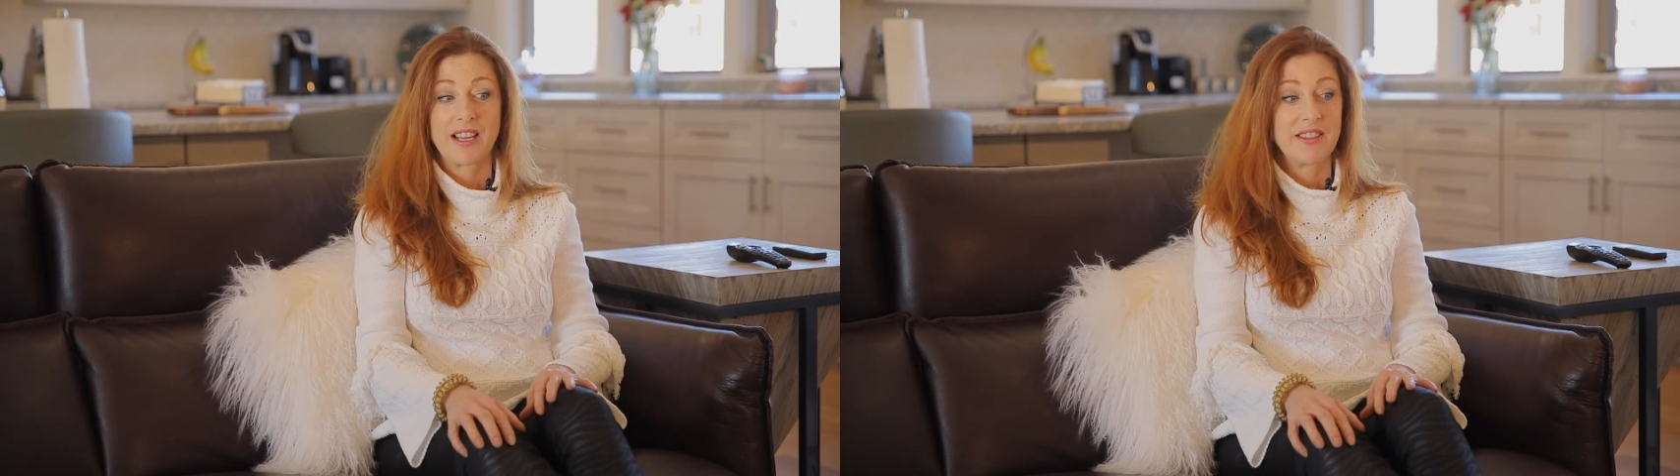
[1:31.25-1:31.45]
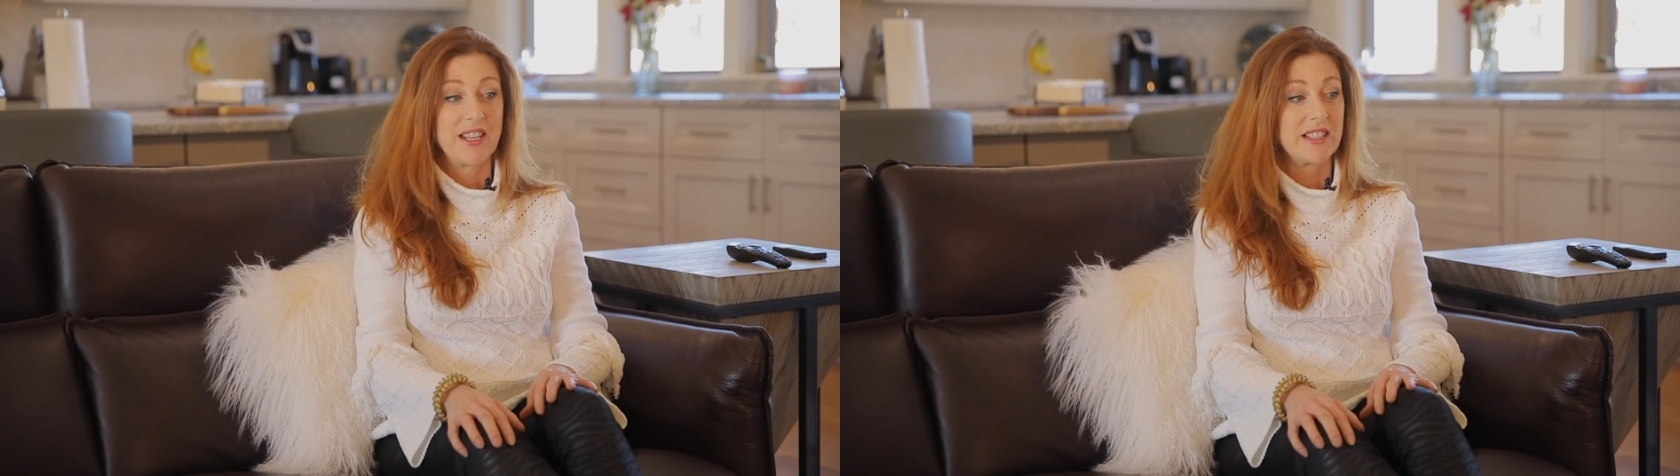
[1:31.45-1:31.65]

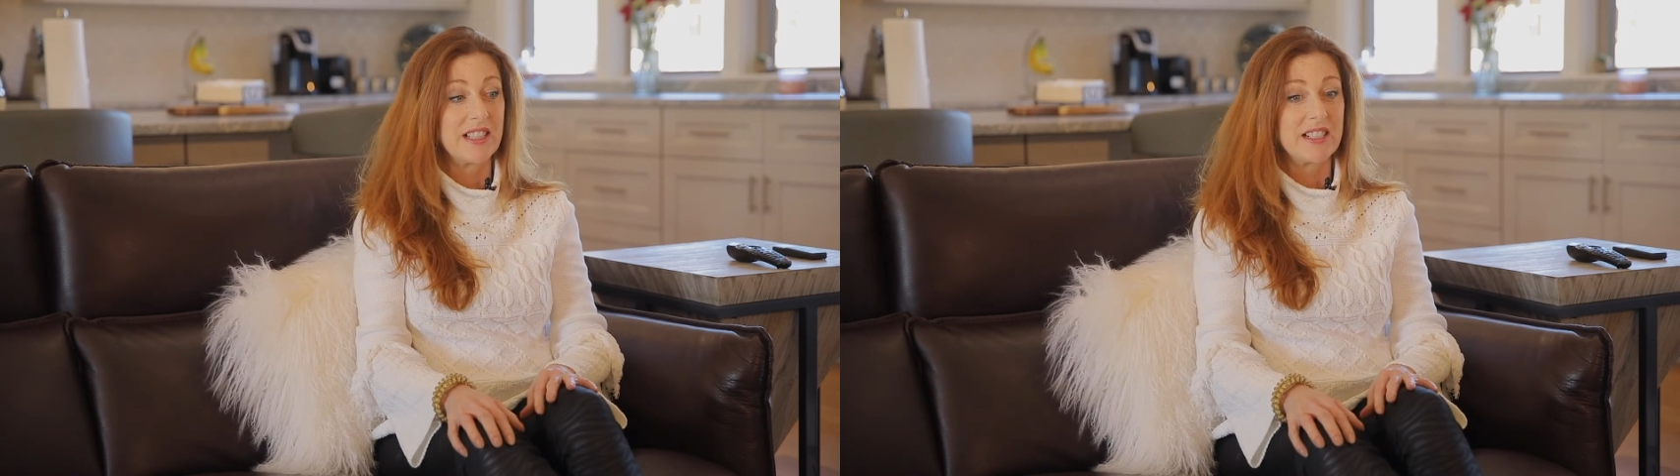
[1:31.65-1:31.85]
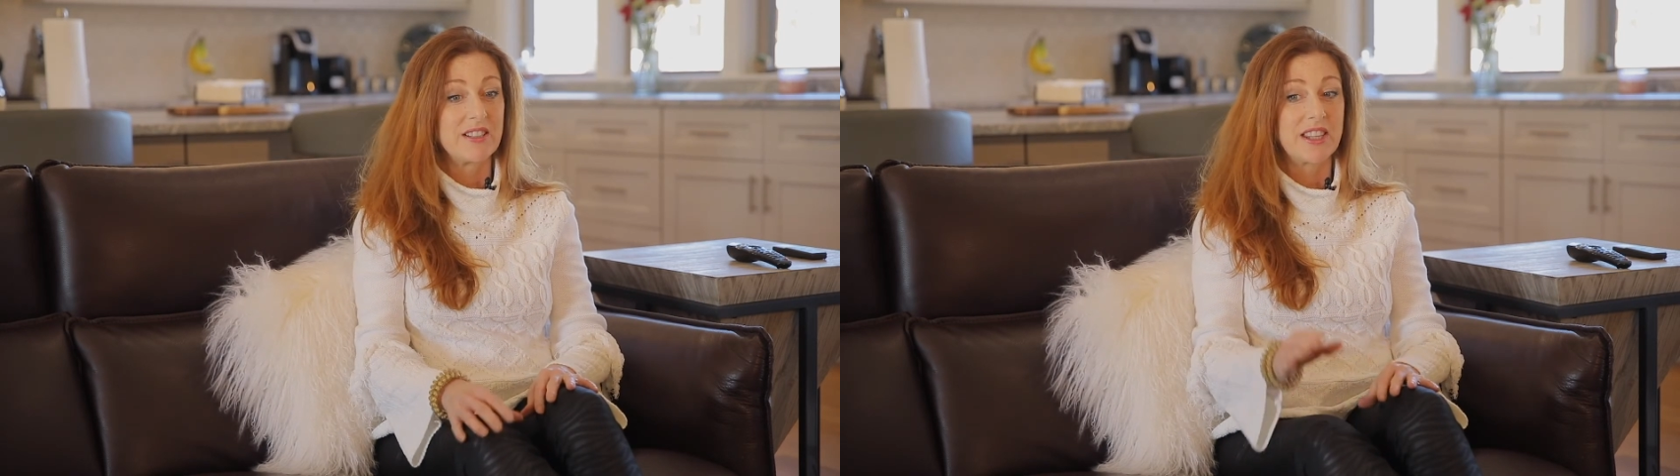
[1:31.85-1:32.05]
And then
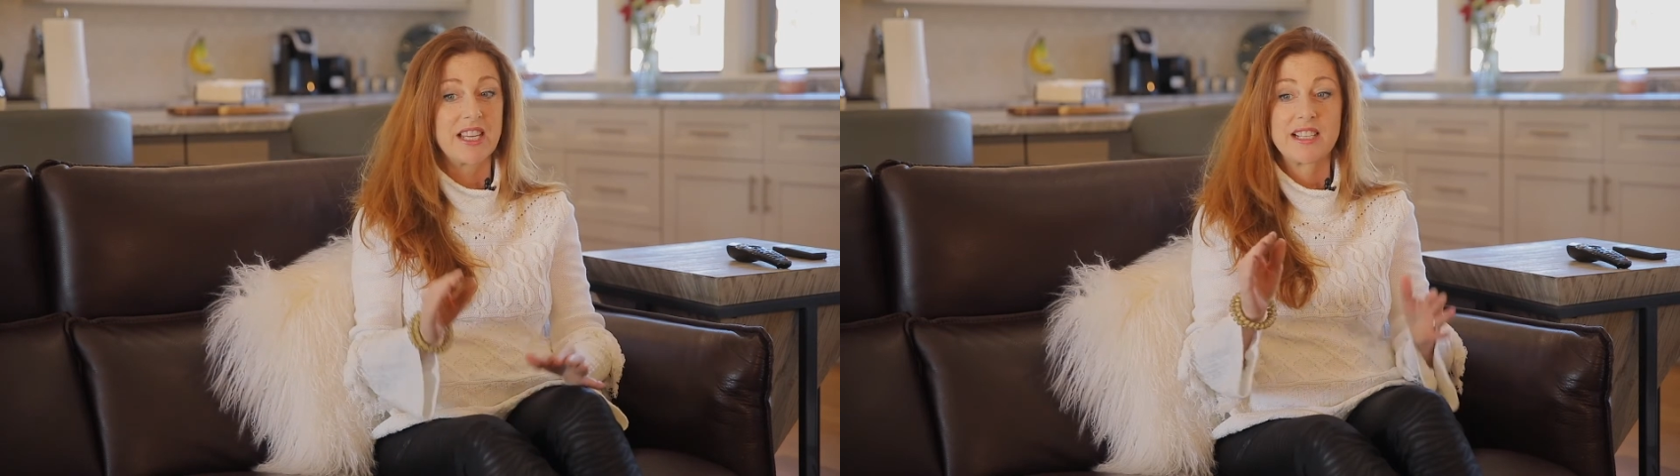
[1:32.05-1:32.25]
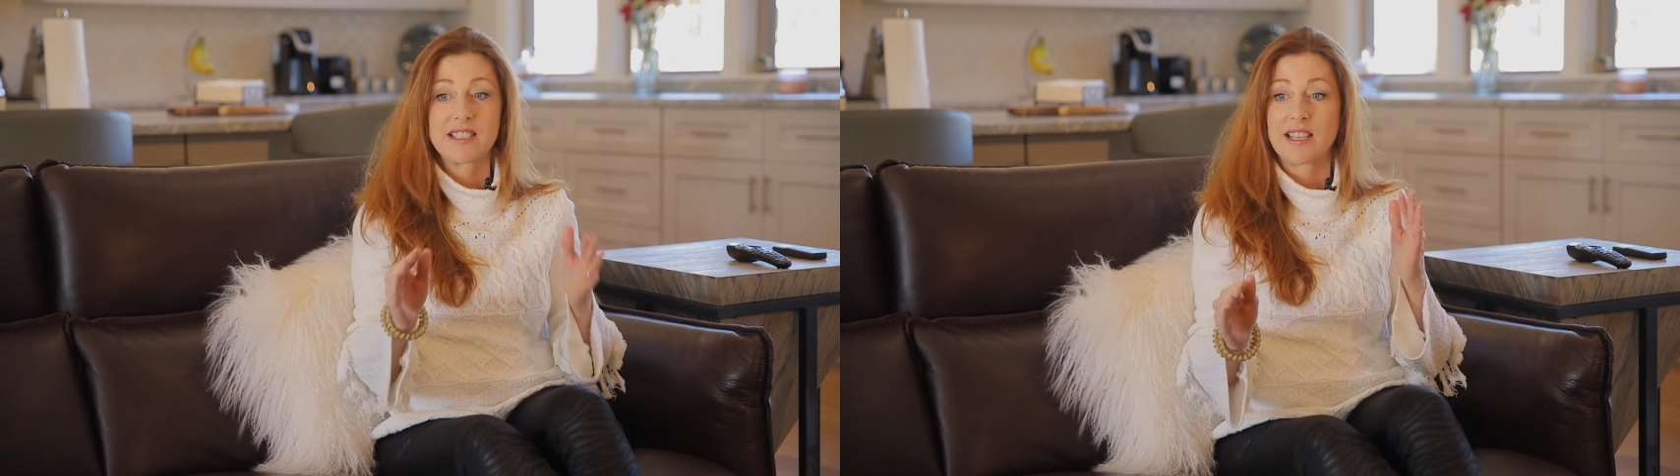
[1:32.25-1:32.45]
little
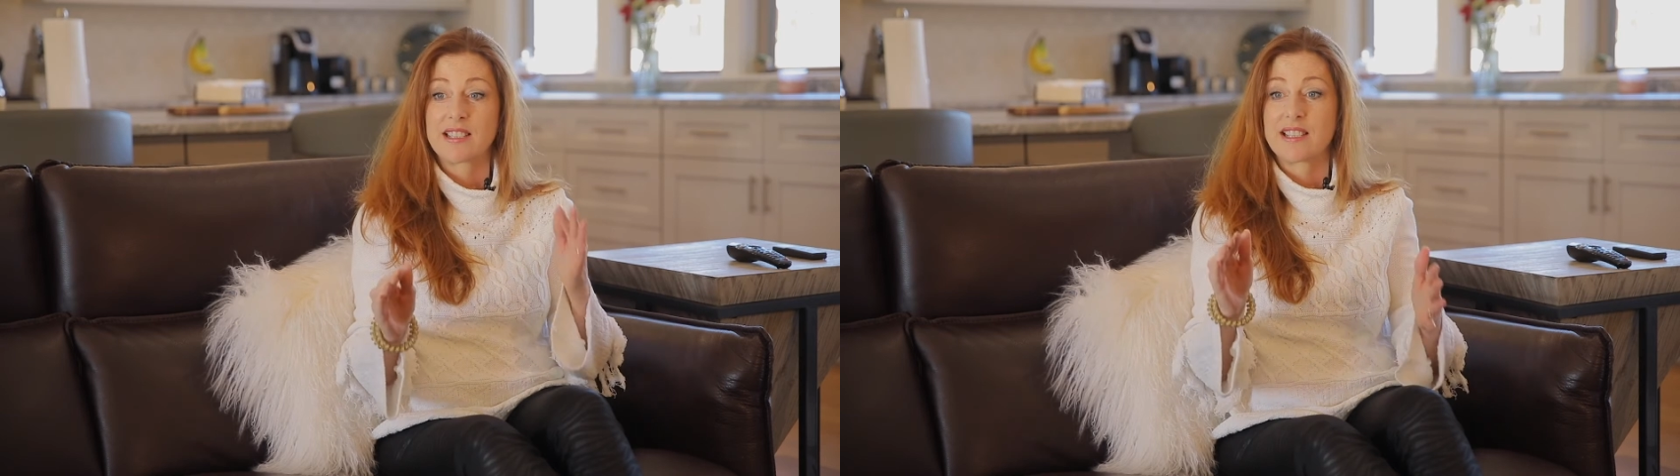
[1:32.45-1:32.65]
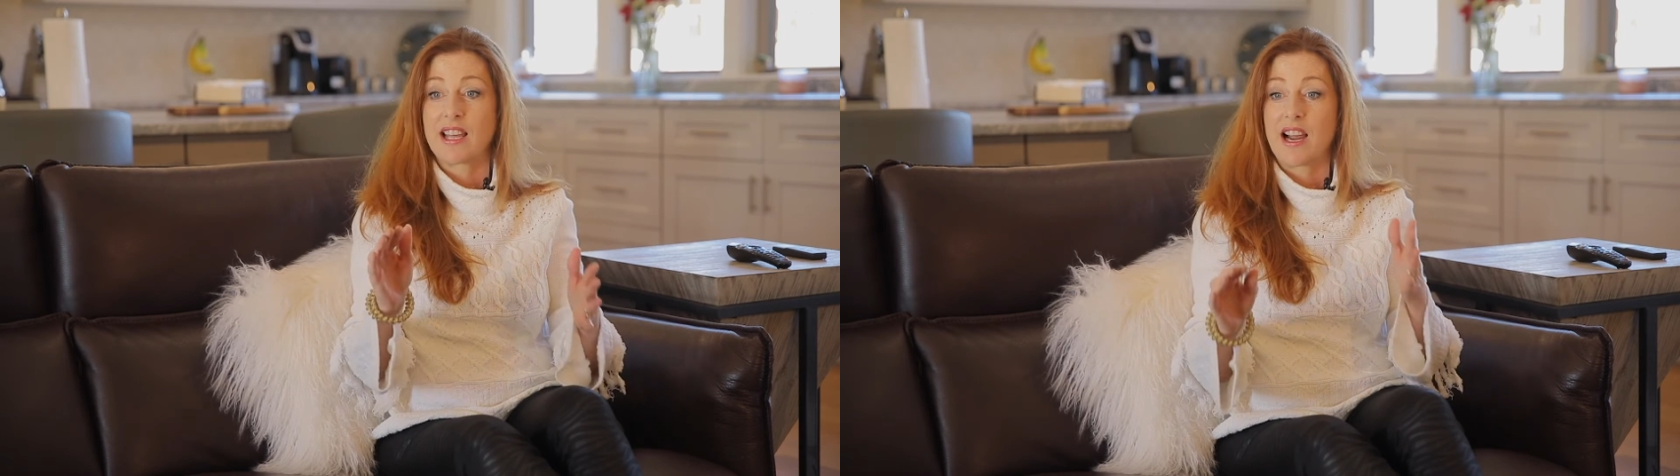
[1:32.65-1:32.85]
things
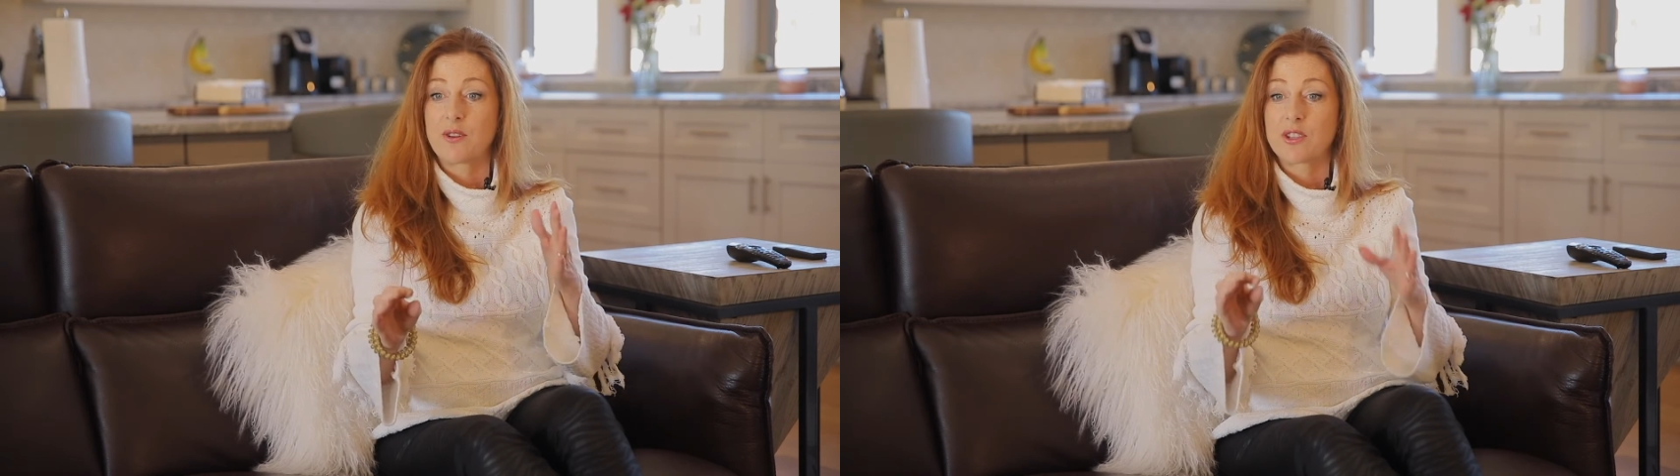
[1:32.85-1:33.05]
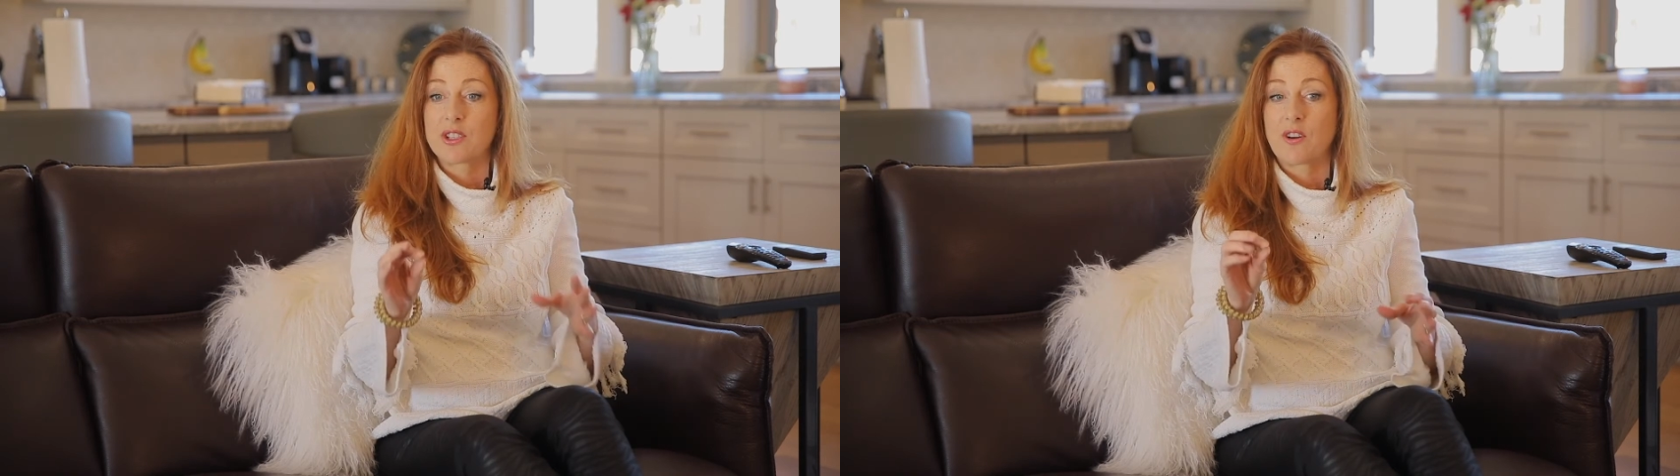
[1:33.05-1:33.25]
as the
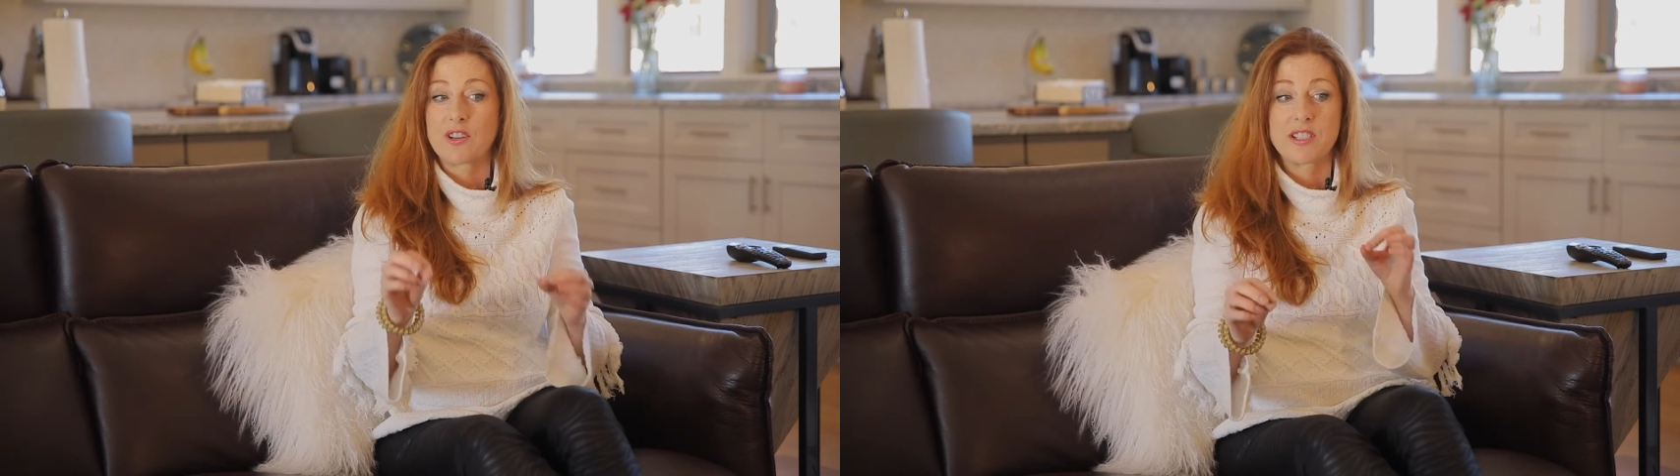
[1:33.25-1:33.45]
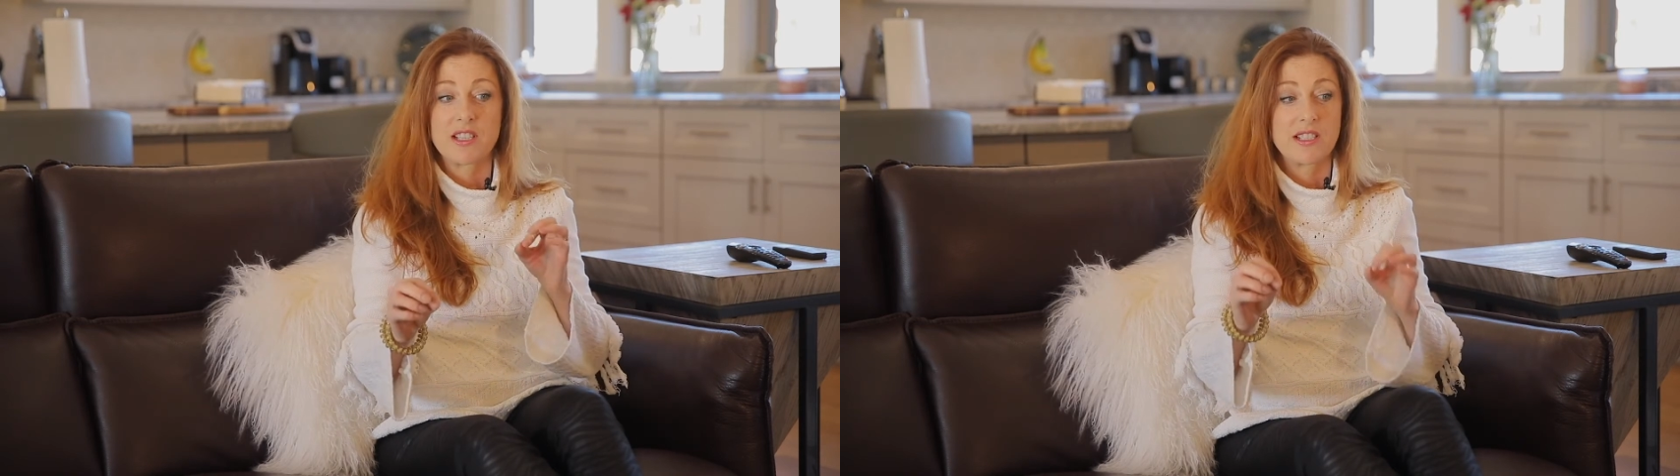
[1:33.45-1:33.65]
house
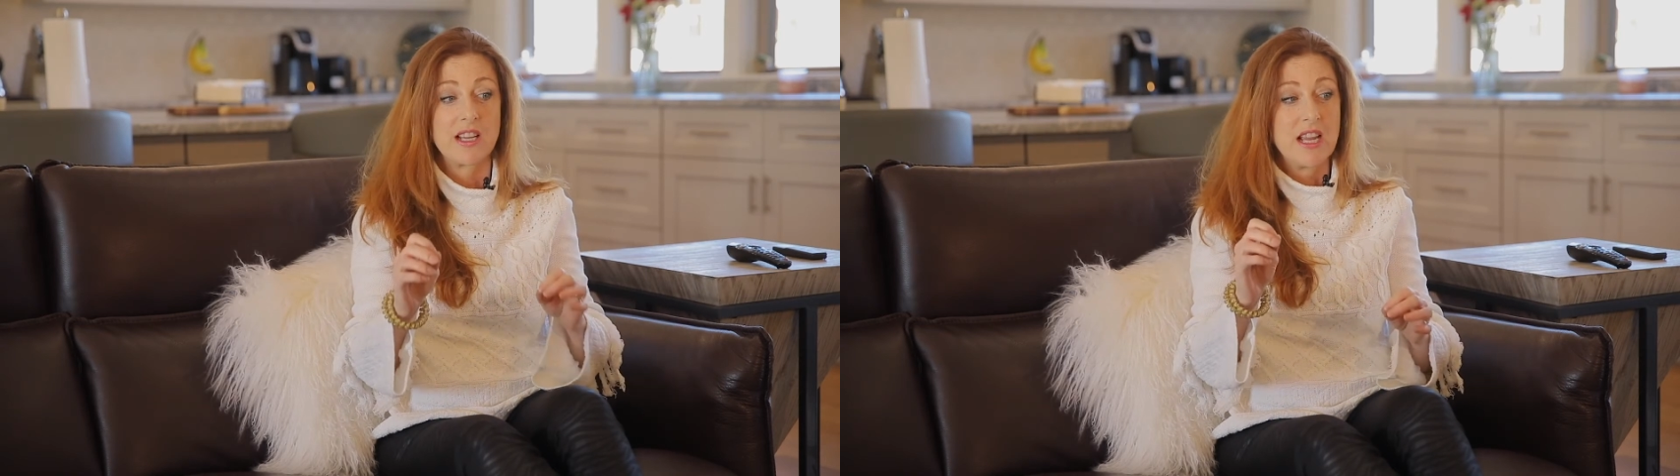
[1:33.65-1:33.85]
started to